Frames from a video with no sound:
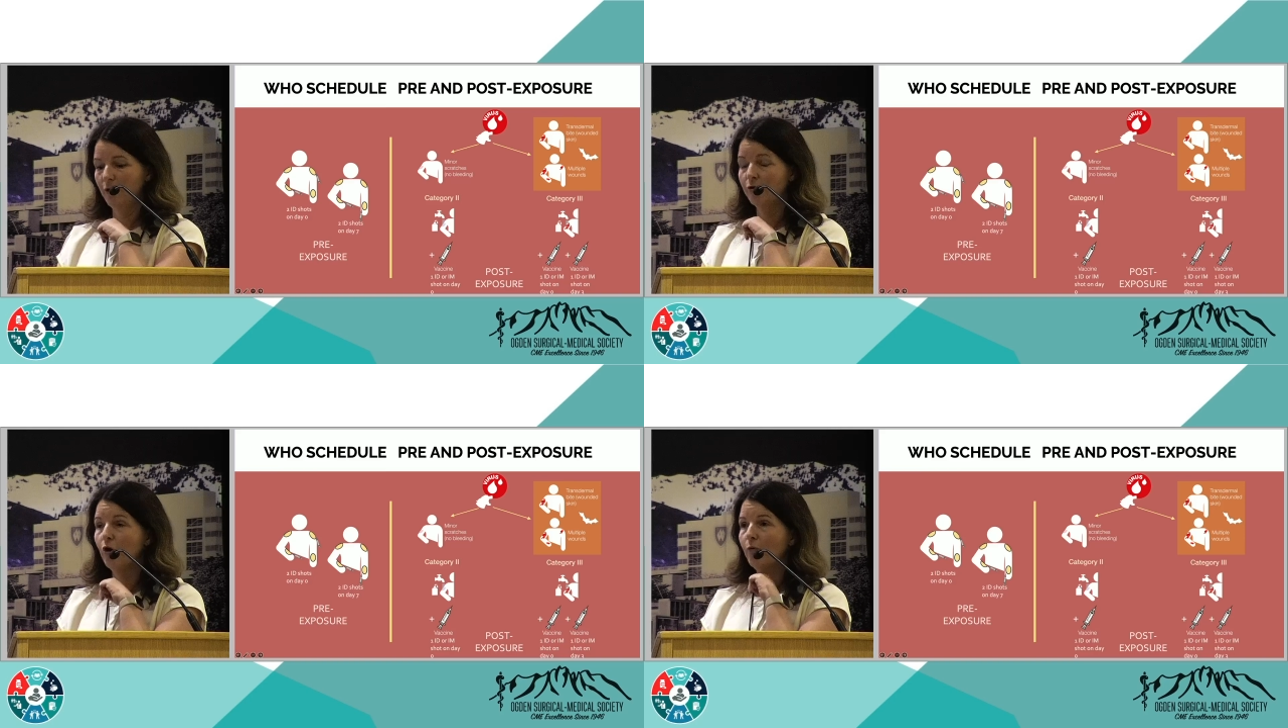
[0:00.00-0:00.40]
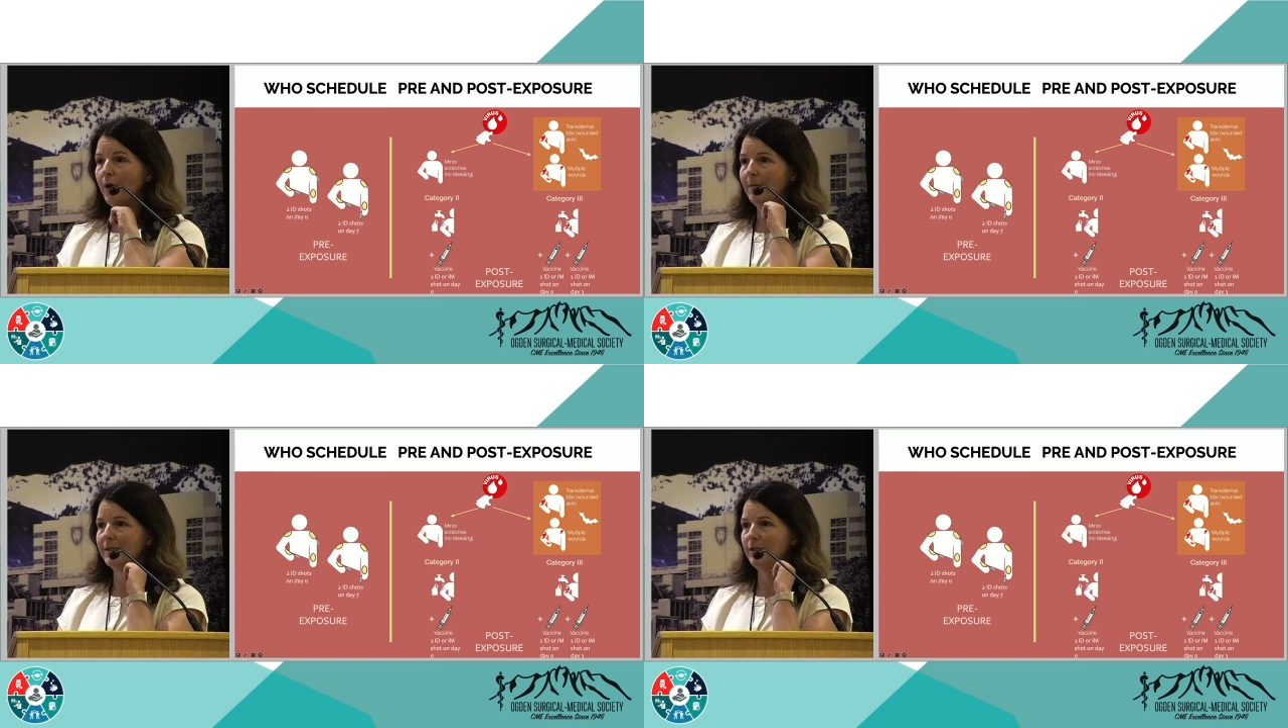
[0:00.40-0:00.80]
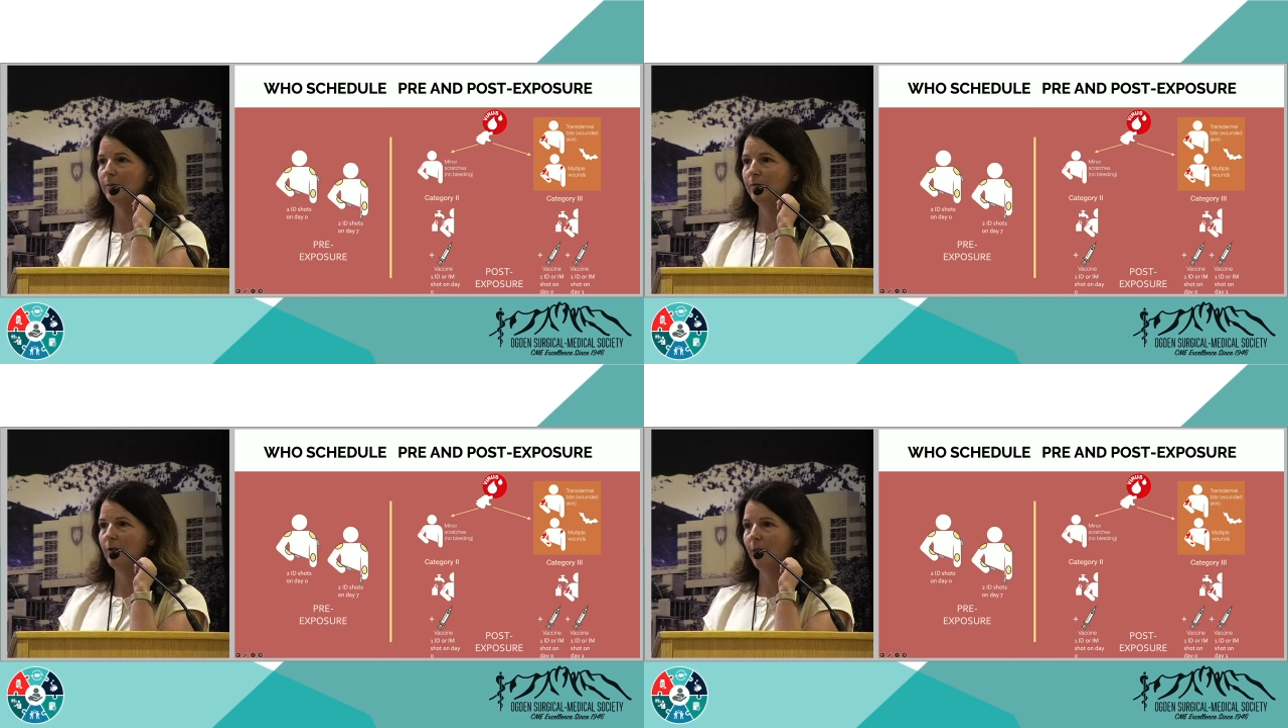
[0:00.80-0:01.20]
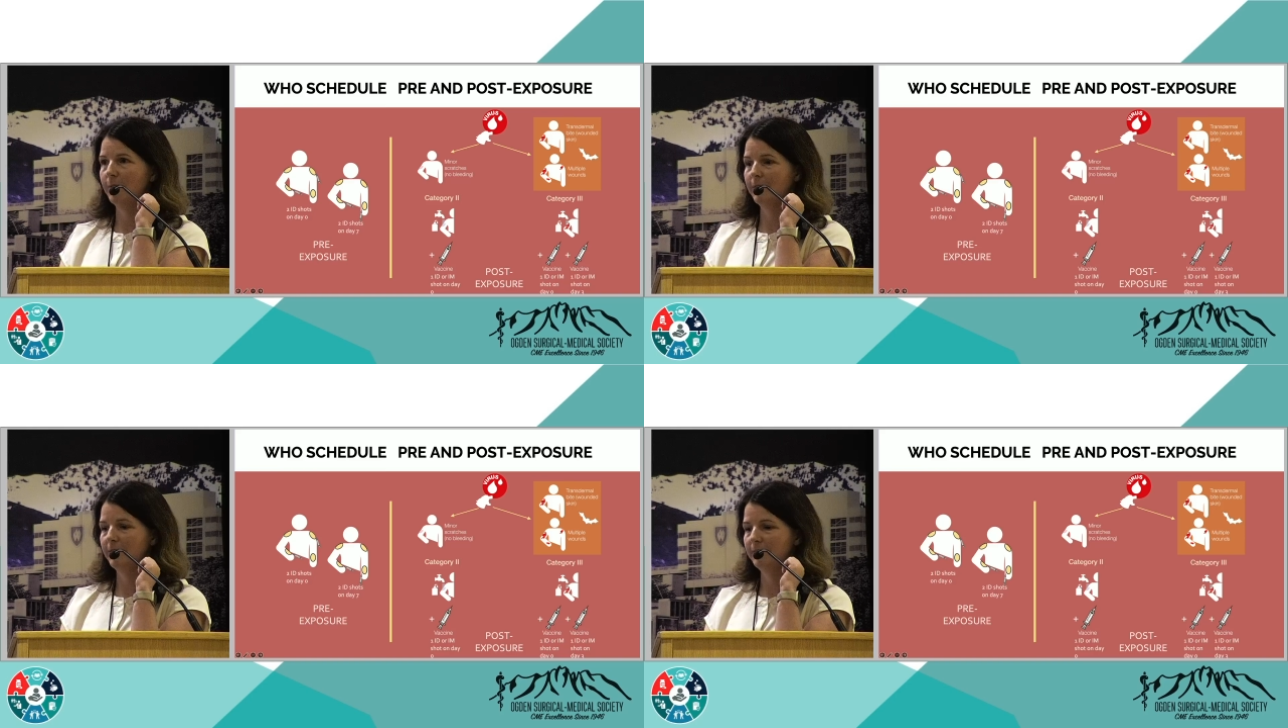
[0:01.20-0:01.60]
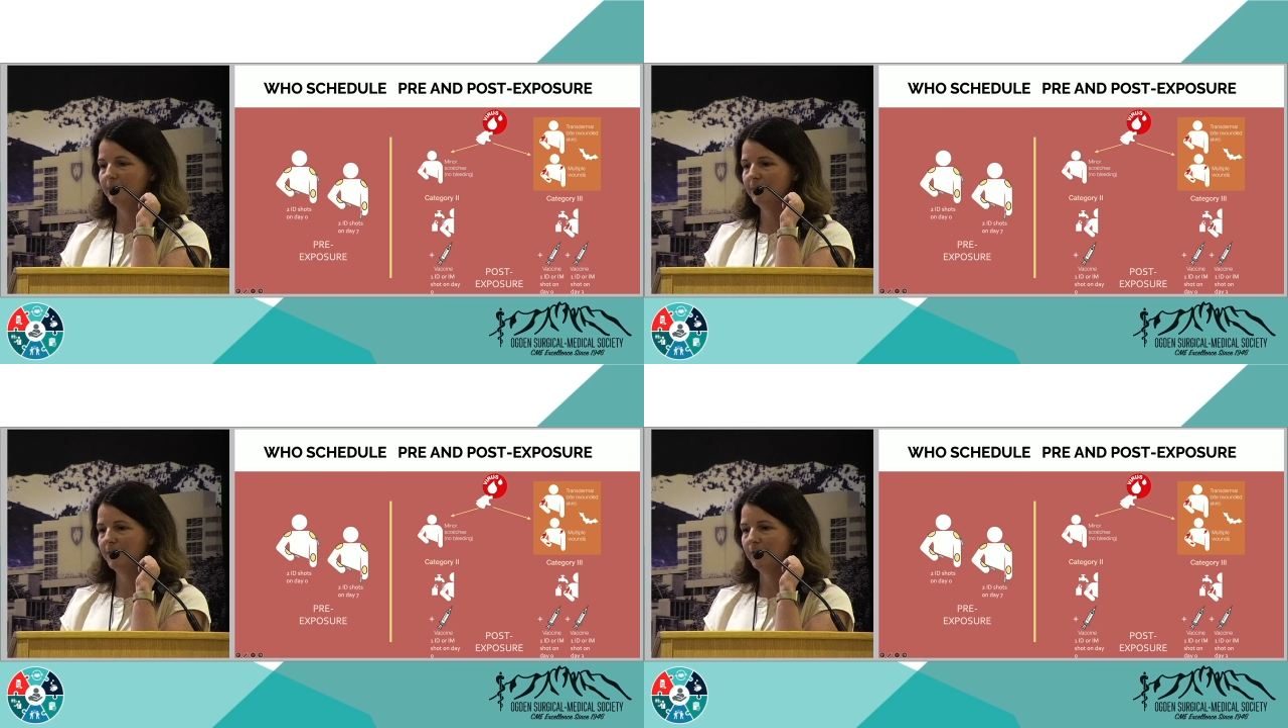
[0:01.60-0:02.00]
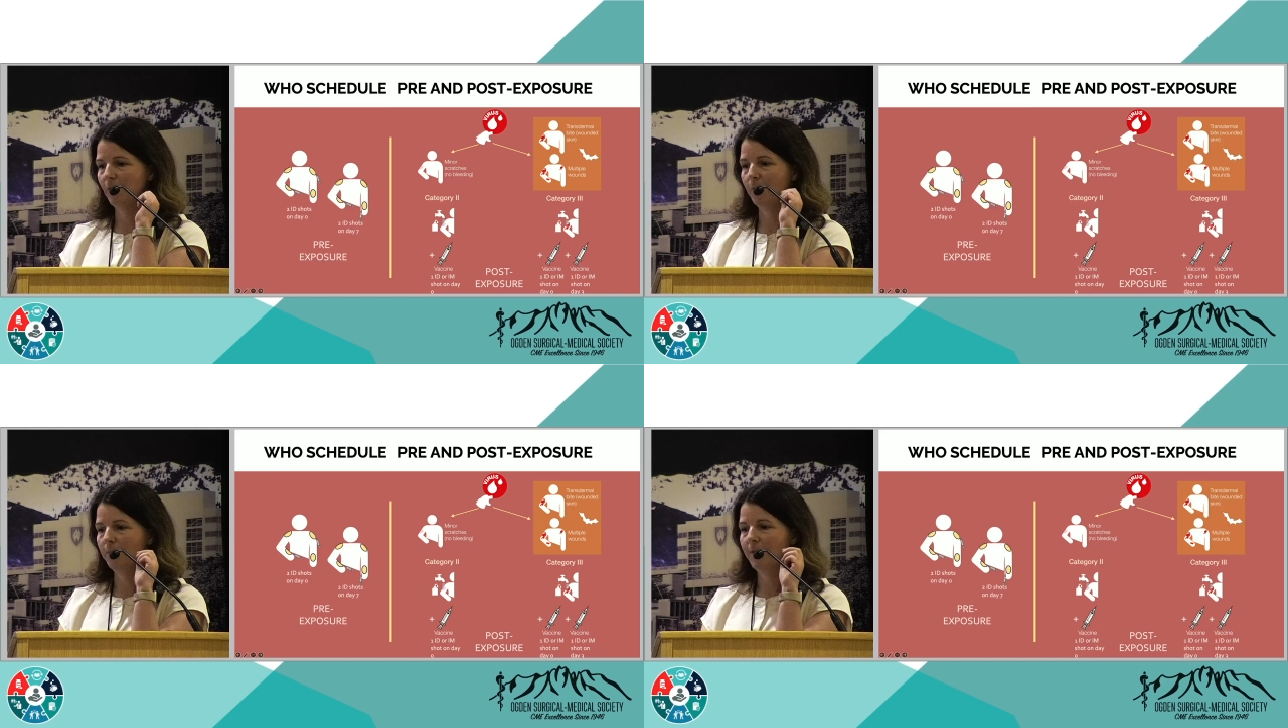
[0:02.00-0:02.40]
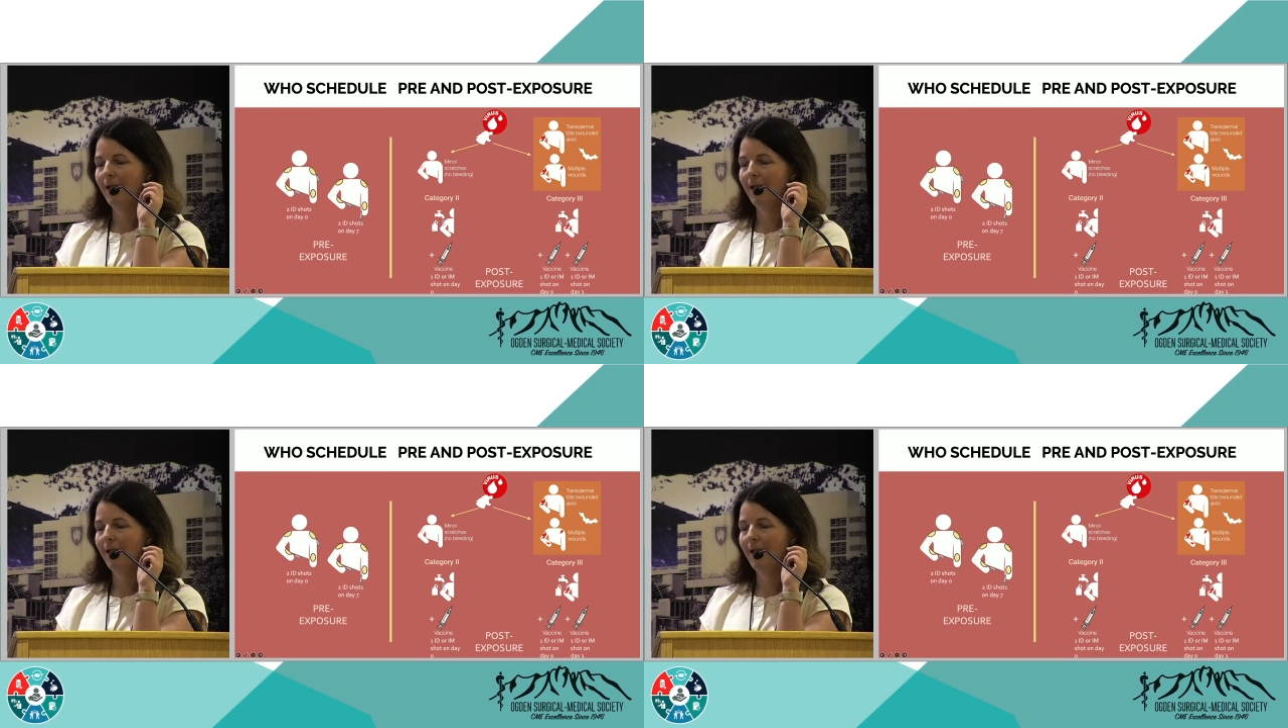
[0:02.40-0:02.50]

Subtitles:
rabies immune globulin. So